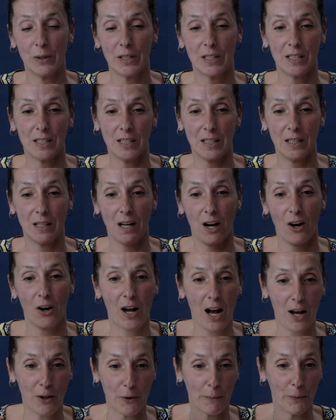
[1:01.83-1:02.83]
you could see her
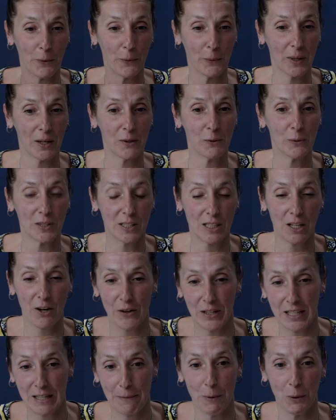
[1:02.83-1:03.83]
collarbone, and you could see
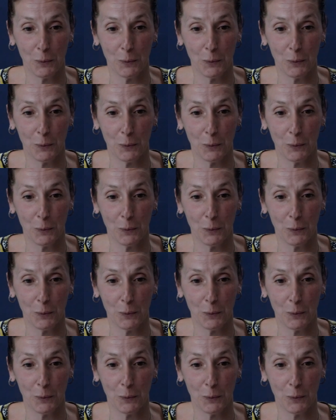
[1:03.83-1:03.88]
her knee